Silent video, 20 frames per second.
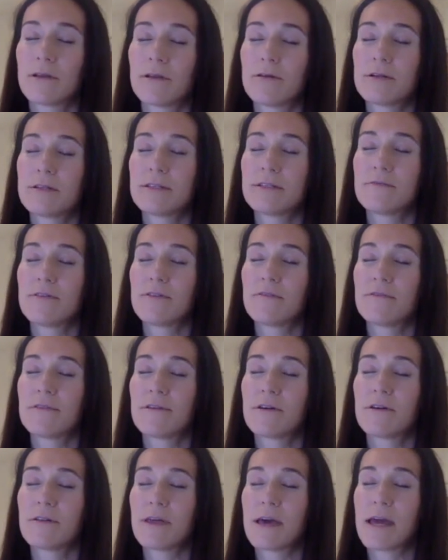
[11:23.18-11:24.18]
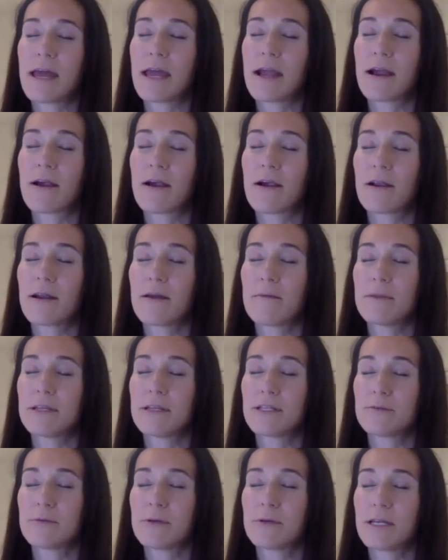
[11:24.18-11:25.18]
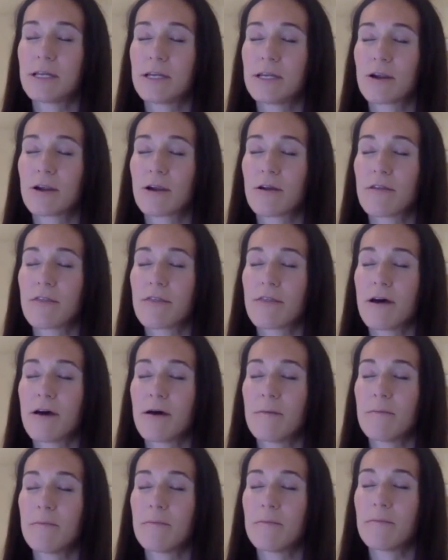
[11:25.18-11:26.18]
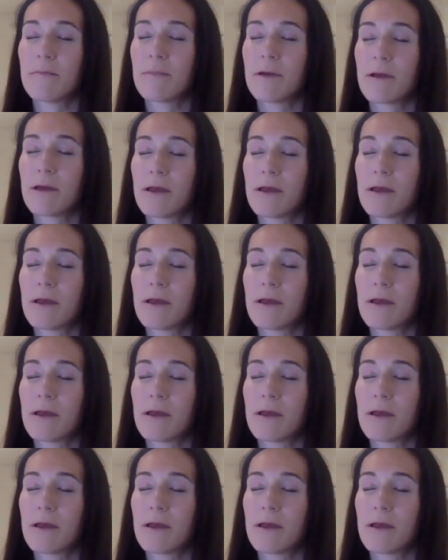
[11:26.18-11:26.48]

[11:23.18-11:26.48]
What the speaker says: Notice if you feel the air in between your thumb